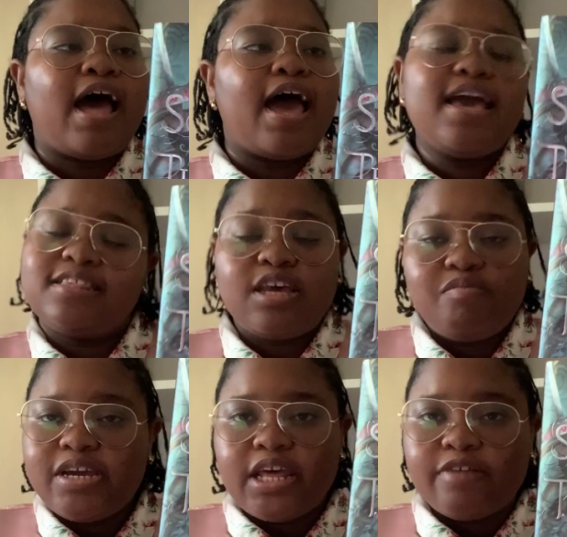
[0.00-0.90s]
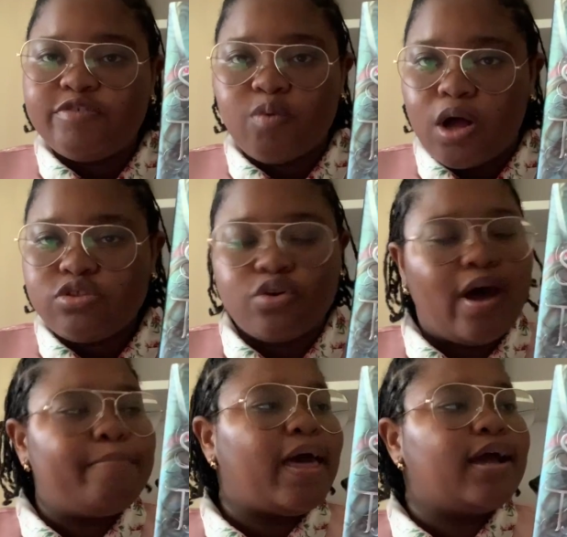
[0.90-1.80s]
I say read it if you want to.
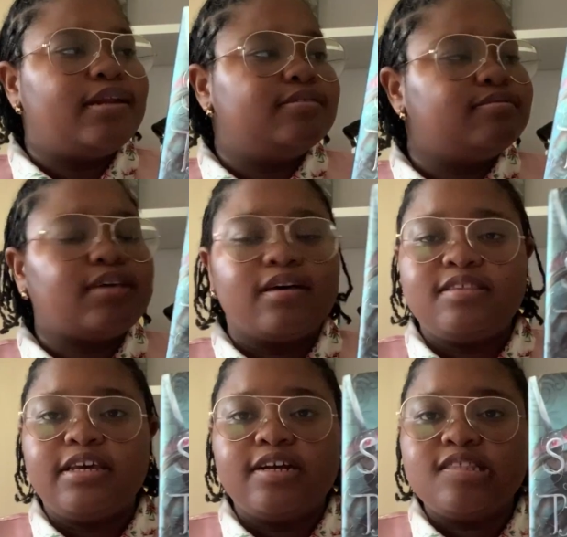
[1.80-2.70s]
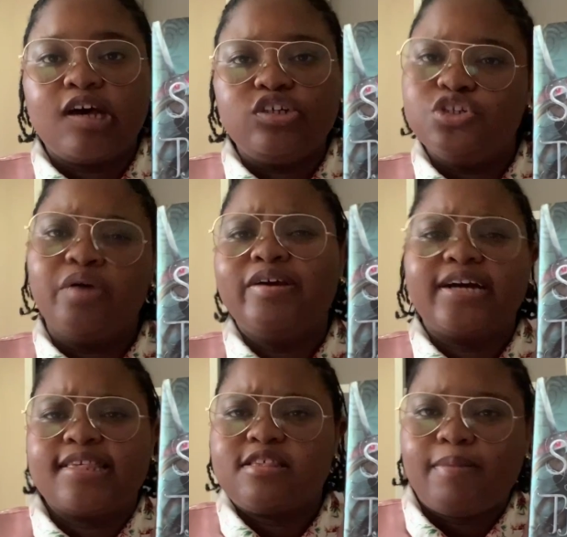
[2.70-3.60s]
I'm not gonna sit here and tell you don't read it
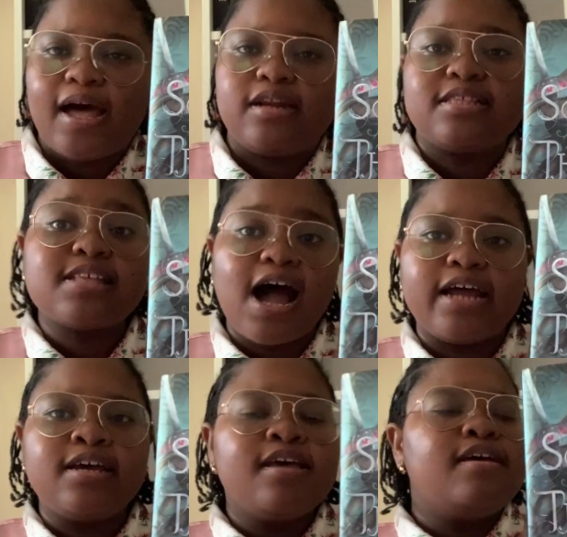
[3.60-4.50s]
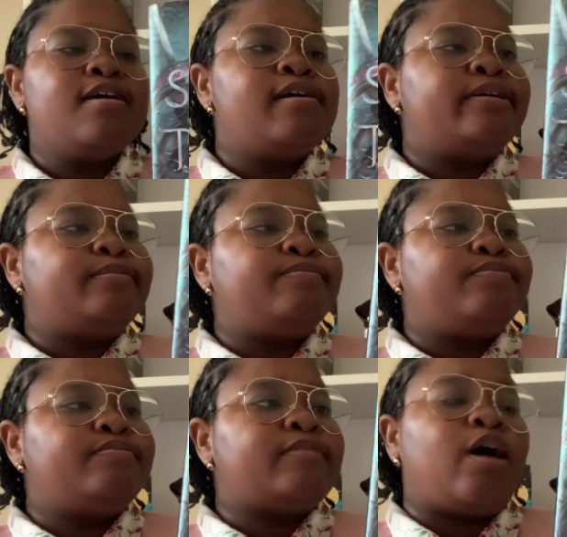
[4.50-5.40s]
because it's bad. It's not.
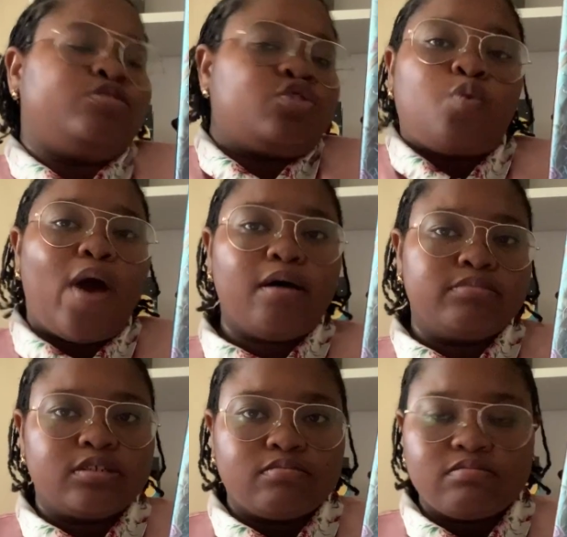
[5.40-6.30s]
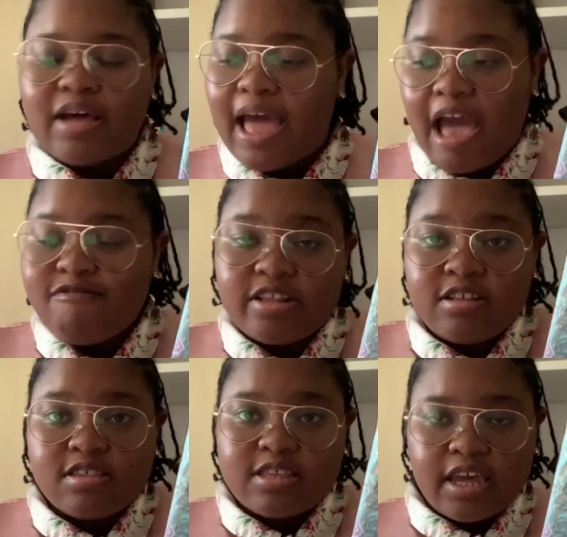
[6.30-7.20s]
I was just whelmed. I have nothing
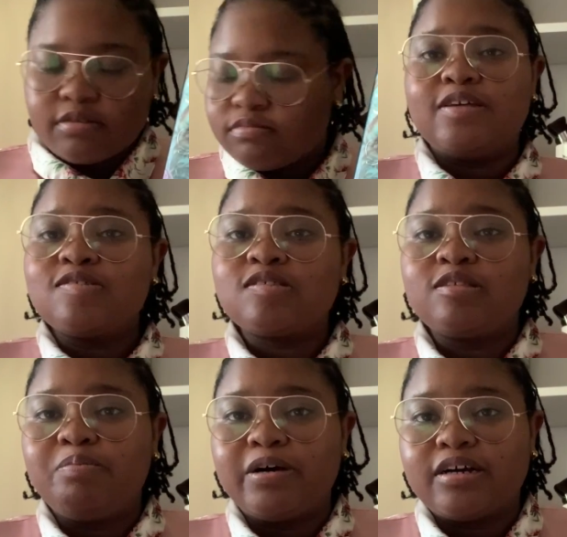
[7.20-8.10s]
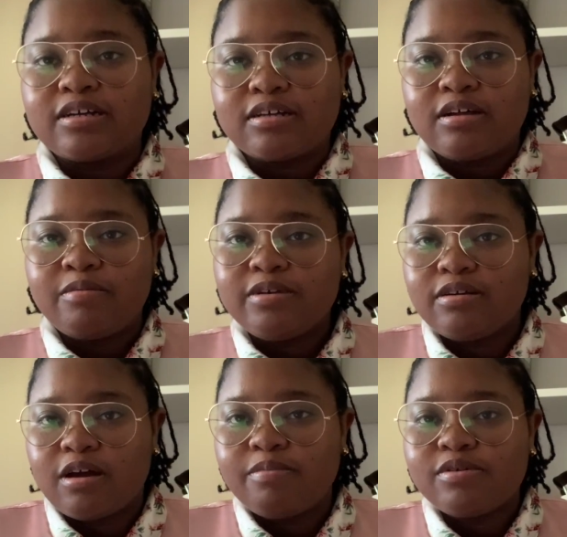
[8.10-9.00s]
to say. There's this book a
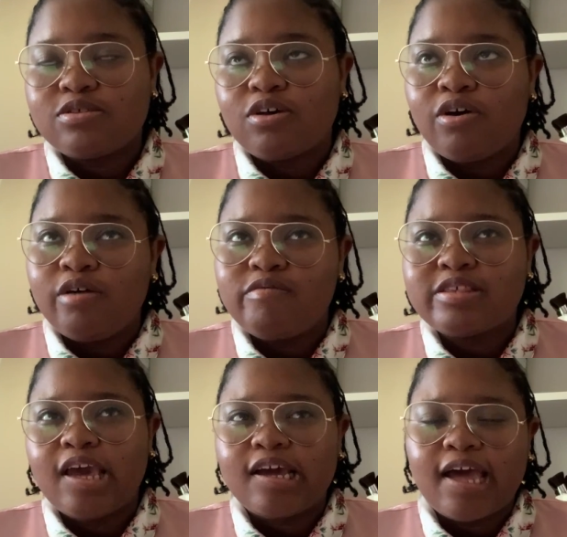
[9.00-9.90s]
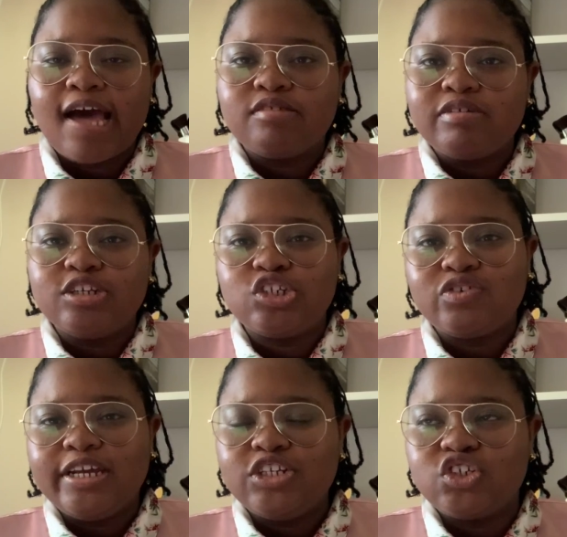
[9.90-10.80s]
couple years ago. It was like I had a really
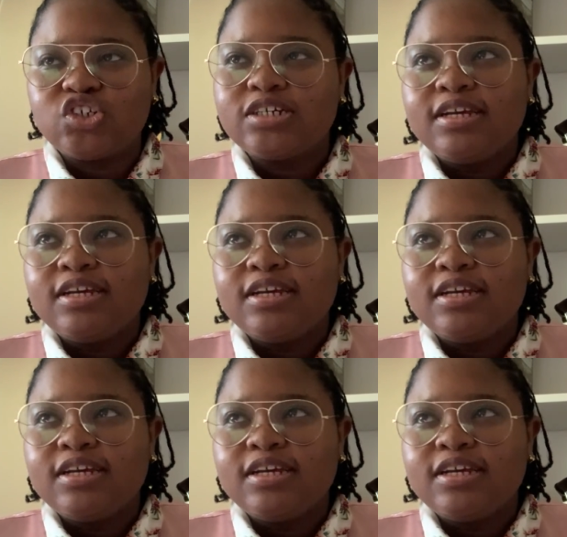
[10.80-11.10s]
strange